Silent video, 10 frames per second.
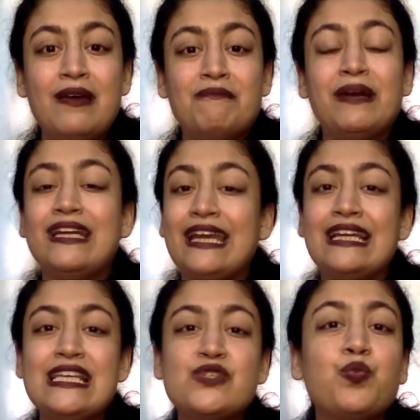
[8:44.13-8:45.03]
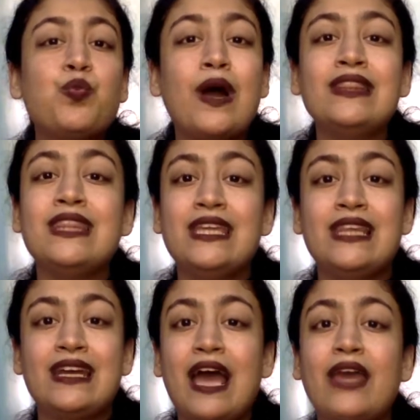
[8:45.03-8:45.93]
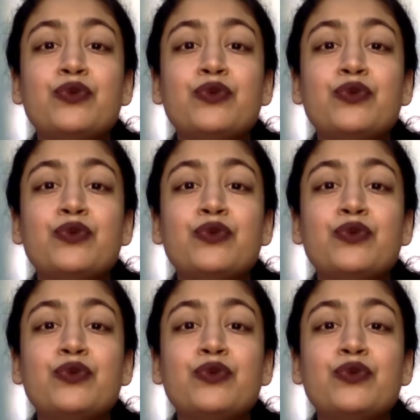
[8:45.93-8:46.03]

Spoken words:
But at least one thing that I